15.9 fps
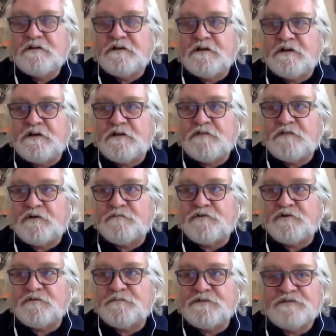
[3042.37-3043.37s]
uh, if I'm
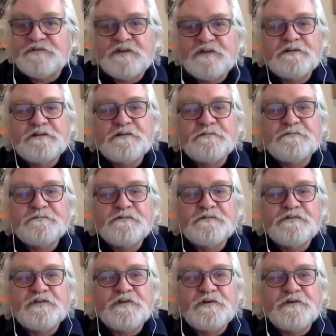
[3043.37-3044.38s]
not mistaken.
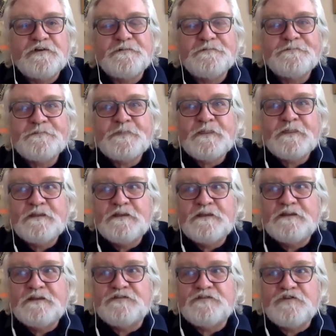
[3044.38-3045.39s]
So
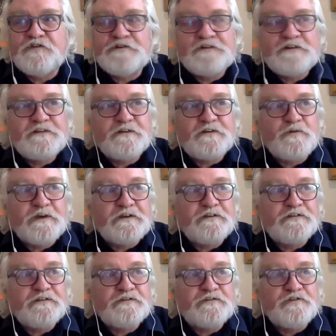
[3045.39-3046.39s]
it's certainly the
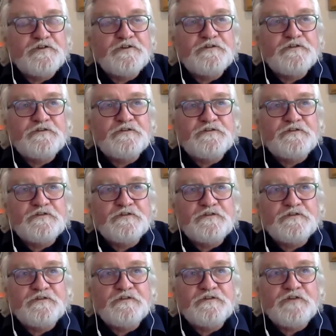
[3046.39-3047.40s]
quickest route
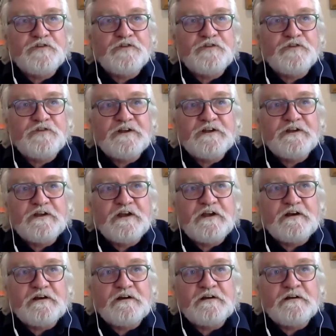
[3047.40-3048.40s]
to solving
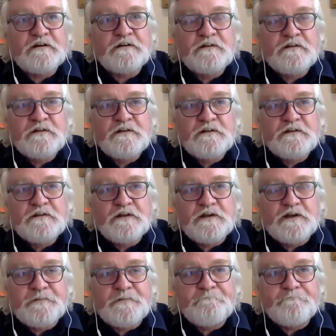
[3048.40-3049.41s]
our
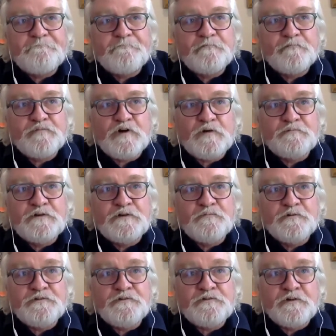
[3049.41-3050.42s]
um,
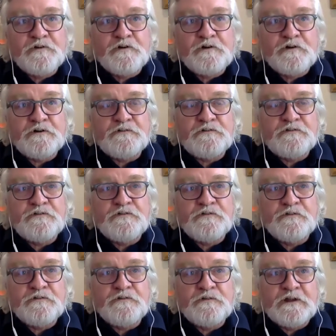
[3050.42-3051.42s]
problem with regard
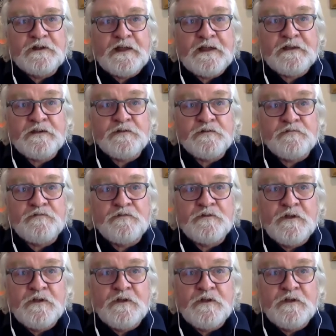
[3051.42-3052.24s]
to a lack of